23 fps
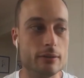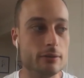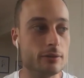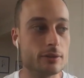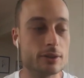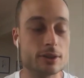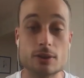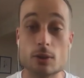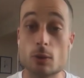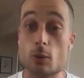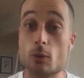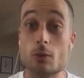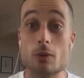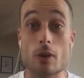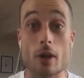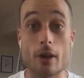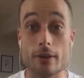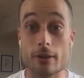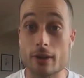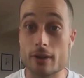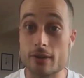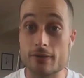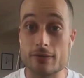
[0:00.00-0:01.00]
still
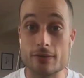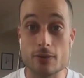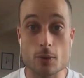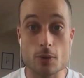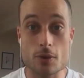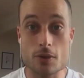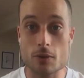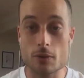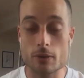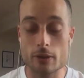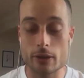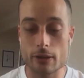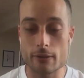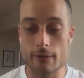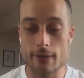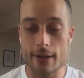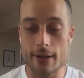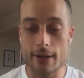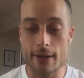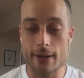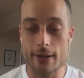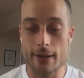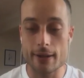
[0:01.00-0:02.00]
don't know the full story
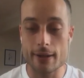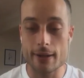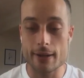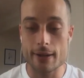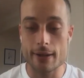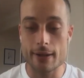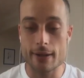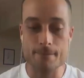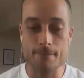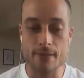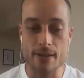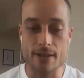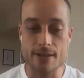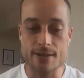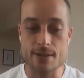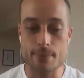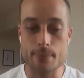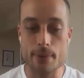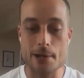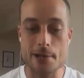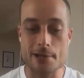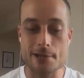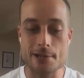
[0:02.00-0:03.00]
around that.
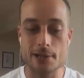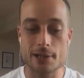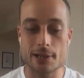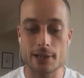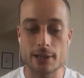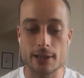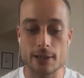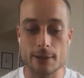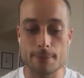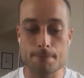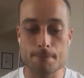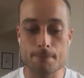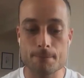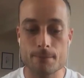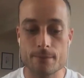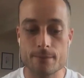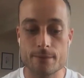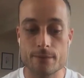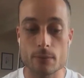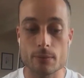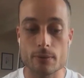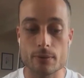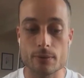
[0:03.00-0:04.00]
Supposedly,
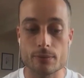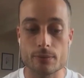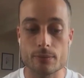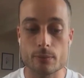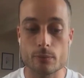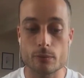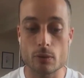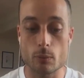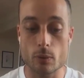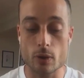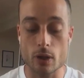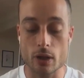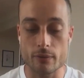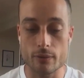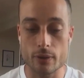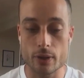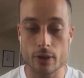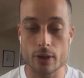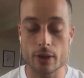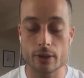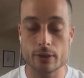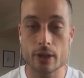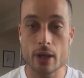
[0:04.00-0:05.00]
from what
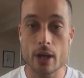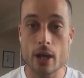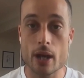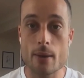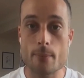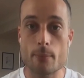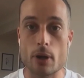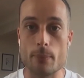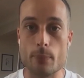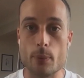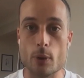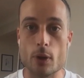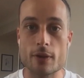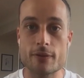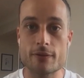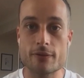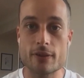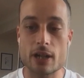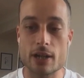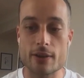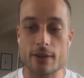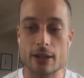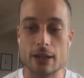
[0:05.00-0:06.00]
I've heard, my
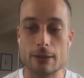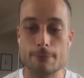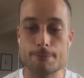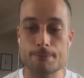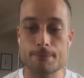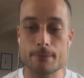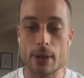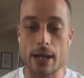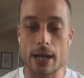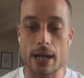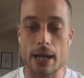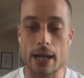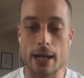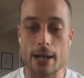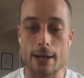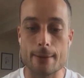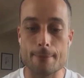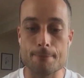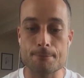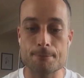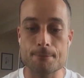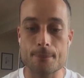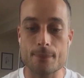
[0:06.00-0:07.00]
birth father,
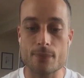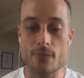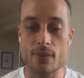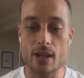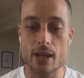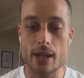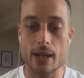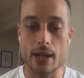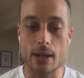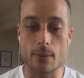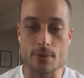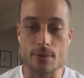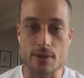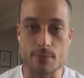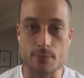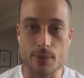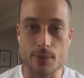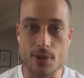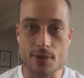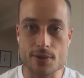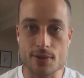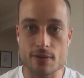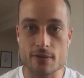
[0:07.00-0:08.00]
he
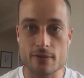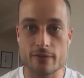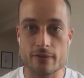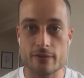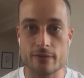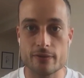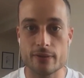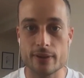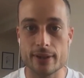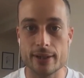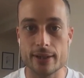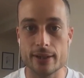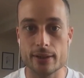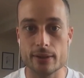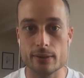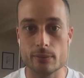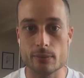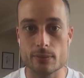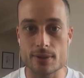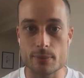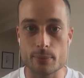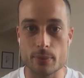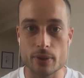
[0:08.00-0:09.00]
was abusive.
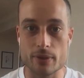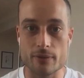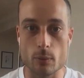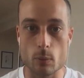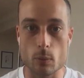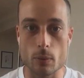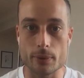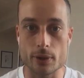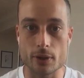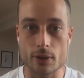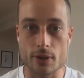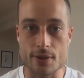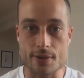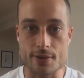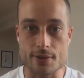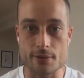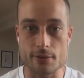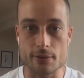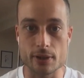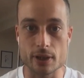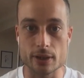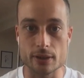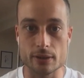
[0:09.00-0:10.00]
He was a bit of a
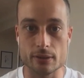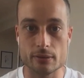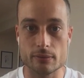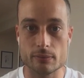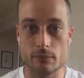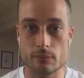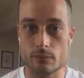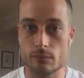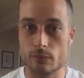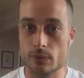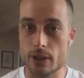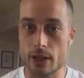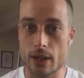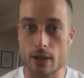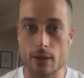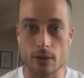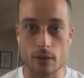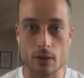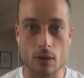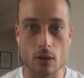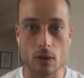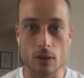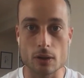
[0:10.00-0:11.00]
womanizer, and he'd been
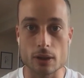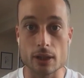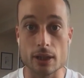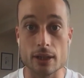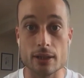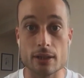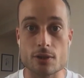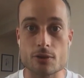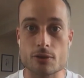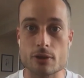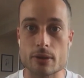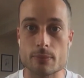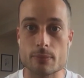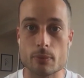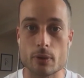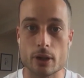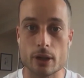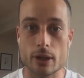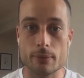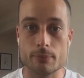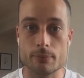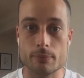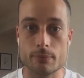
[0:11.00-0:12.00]
alcoholic, and he didn't
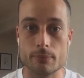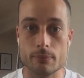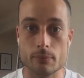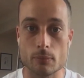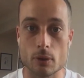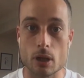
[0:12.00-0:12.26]
treat my